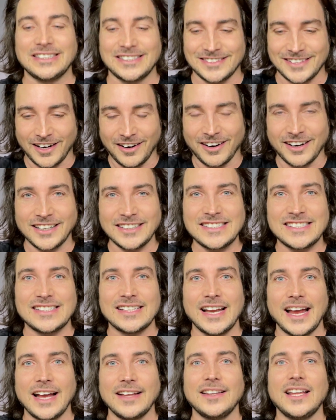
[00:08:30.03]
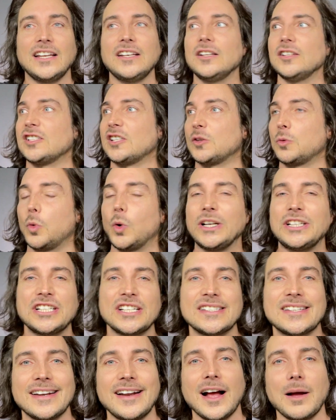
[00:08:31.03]
starts and then
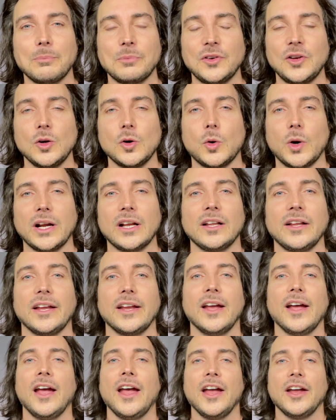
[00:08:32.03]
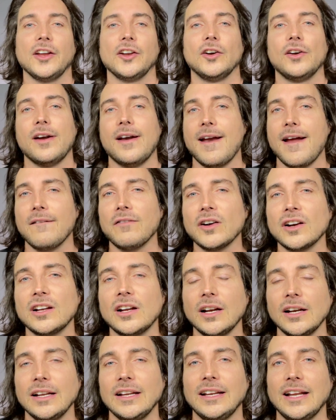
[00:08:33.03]
switches it up too quickly. You're never
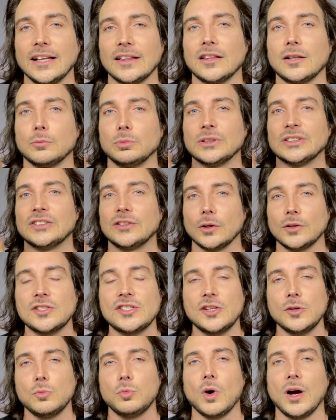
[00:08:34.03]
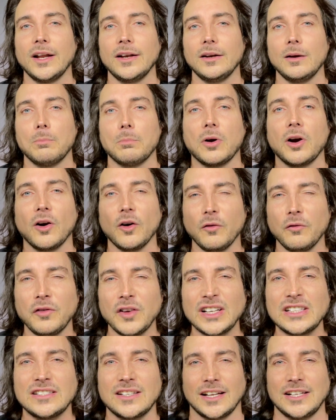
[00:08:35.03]
going to get the results you want,
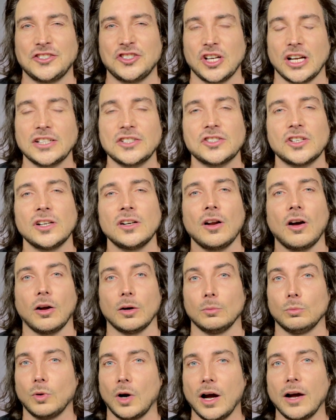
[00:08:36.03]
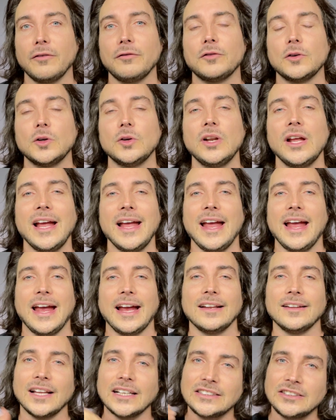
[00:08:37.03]
perfect digestion on raw food,
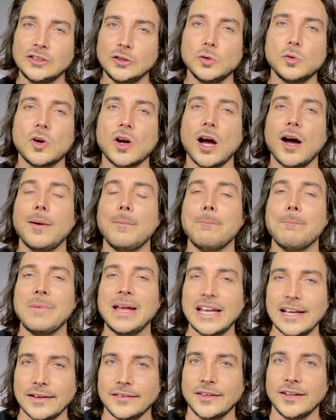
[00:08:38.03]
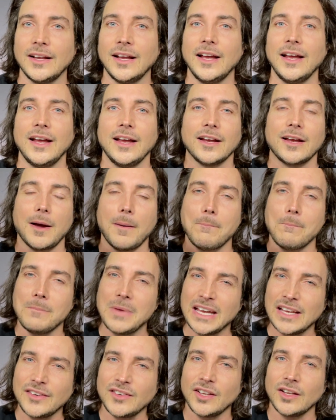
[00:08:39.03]
unless you commit.
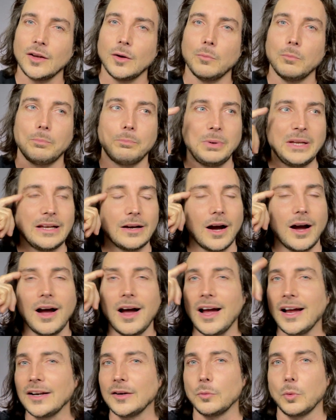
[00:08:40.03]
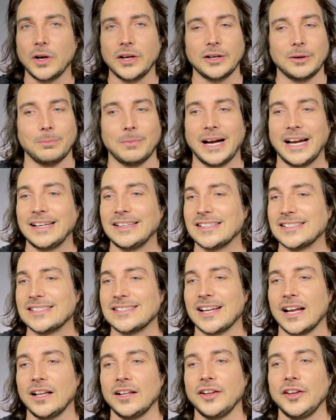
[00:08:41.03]
Commit beyond what your mind
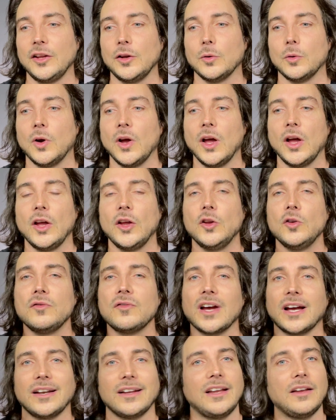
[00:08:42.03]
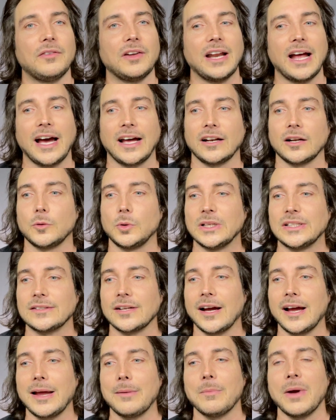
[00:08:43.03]
is telling you. You've got to give it adequate
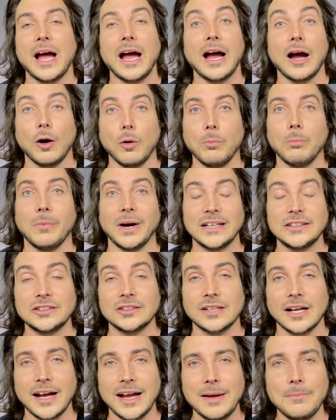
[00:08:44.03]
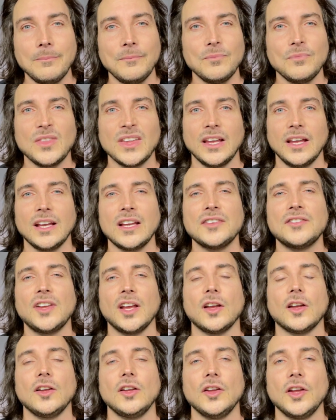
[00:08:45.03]
time. How much time? It could
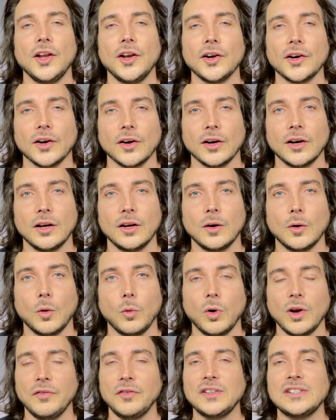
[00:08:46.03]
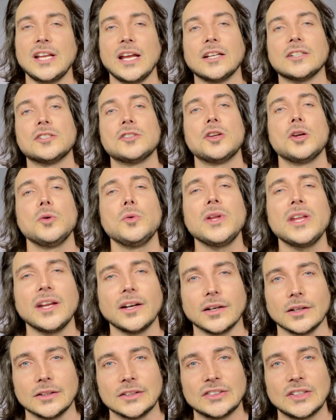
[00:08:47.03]
take a year. What if it takes two
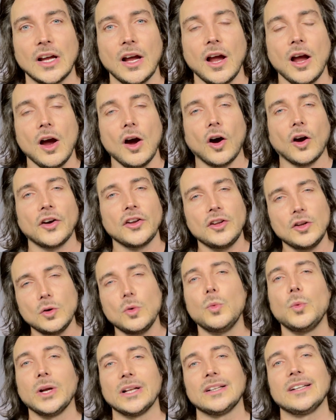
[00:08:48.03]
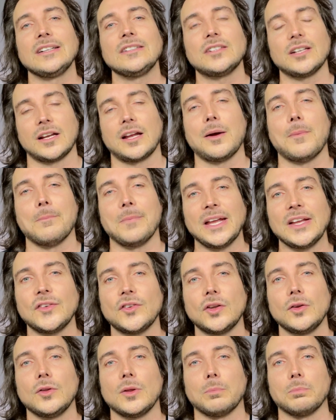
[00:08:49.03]
years? Are you willing to
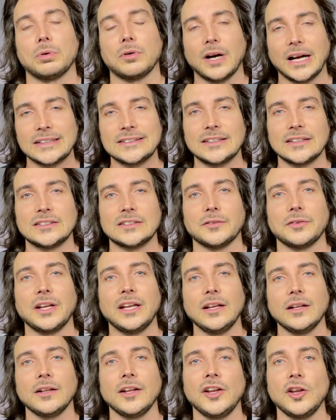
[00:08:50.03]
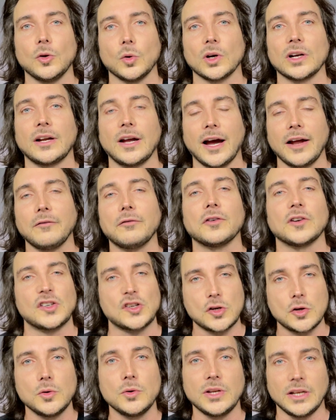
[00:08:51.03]
commit to the process of healing your gut for
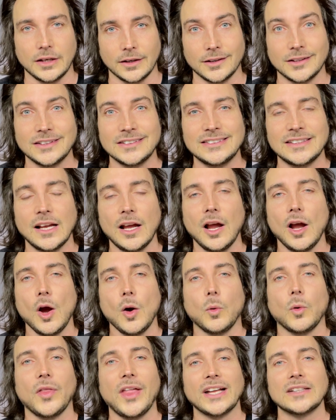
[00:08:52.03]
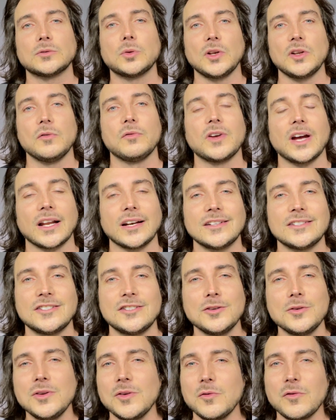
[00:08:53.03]
two years? Well, that's what you've got to
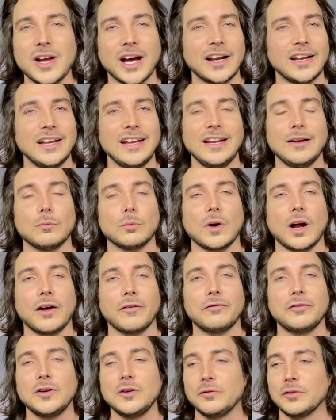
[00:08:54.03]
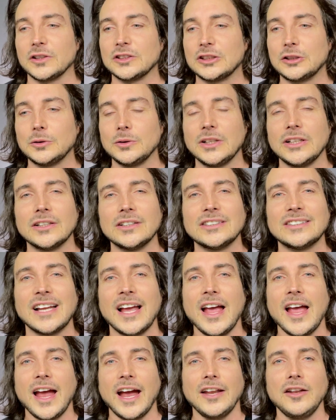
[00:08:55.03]
do. You've got to eat raw food for two years
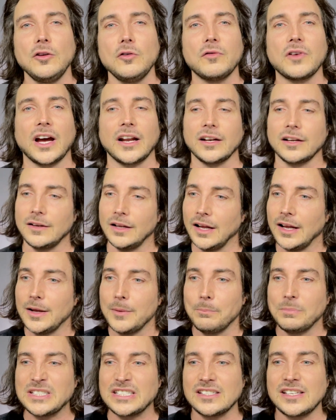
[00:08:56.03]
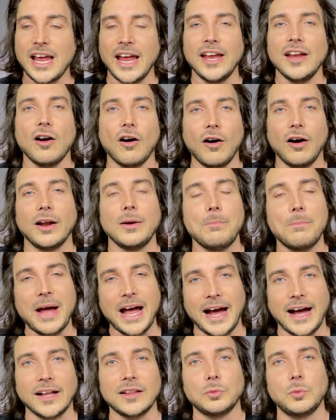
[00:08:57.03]
and you've got to stay on
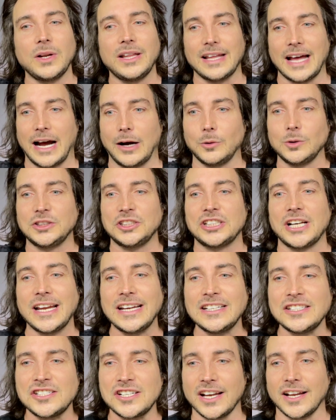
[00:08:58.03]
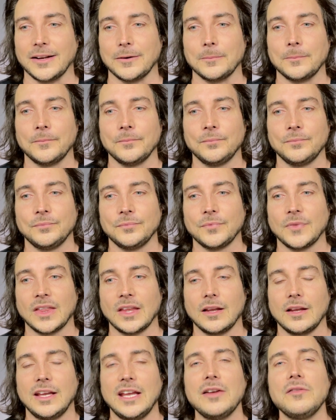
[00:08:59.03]
path without changing
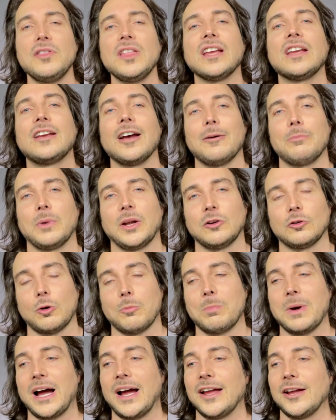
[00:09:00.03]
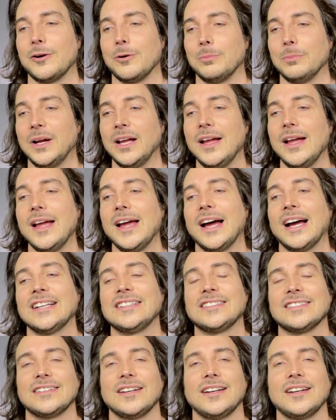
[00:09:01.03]
give the gut microbiome a